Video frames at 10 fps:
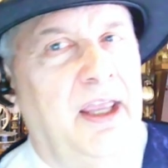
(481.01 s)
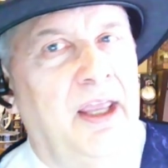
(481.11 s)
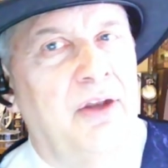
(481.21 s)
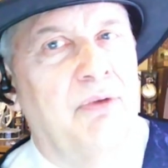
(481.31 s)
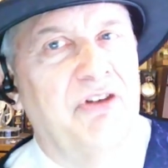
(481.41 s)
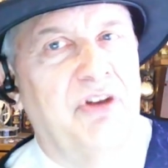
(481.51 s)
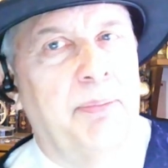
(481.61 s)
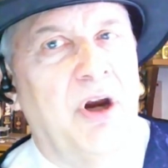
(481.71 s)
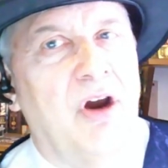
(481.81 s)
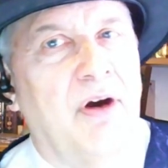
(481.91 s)
in the rest of the
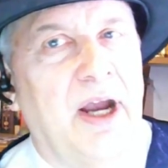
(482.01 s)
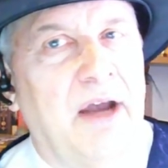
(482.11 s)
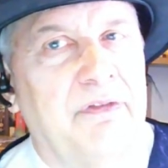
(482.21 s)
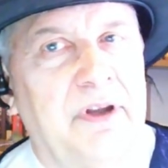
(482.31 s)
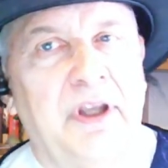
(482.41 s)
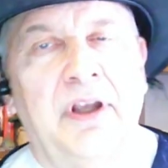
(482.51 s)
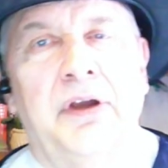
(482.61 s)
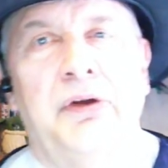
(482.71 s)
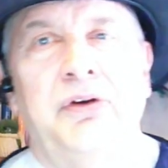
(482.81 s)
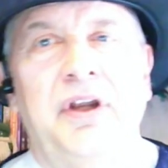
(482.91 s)
paragraph
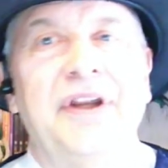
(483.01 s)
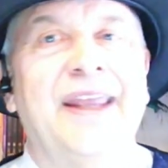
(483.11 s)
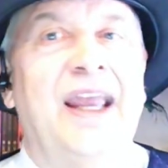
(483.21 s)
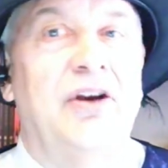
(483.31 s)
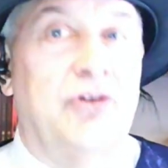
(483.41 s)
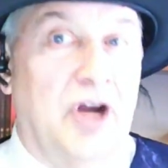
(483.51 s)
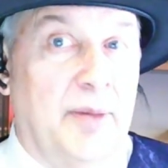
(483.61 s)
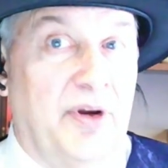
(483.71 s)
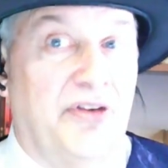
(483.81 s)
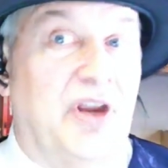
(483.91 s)
to indicate you're talking
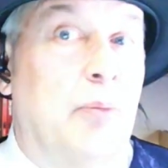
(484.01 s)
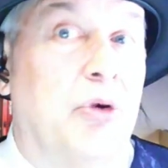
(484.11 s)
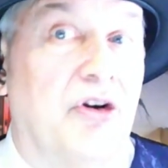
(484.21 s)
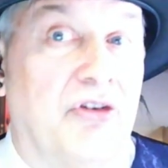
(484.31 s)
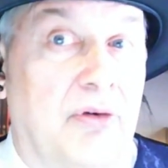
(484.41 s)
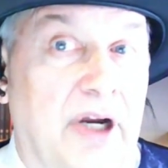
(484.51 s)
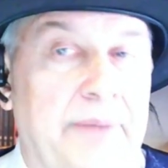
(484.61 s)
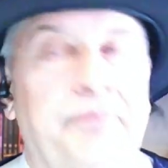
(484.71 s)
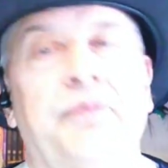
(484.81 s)
about the same person, right?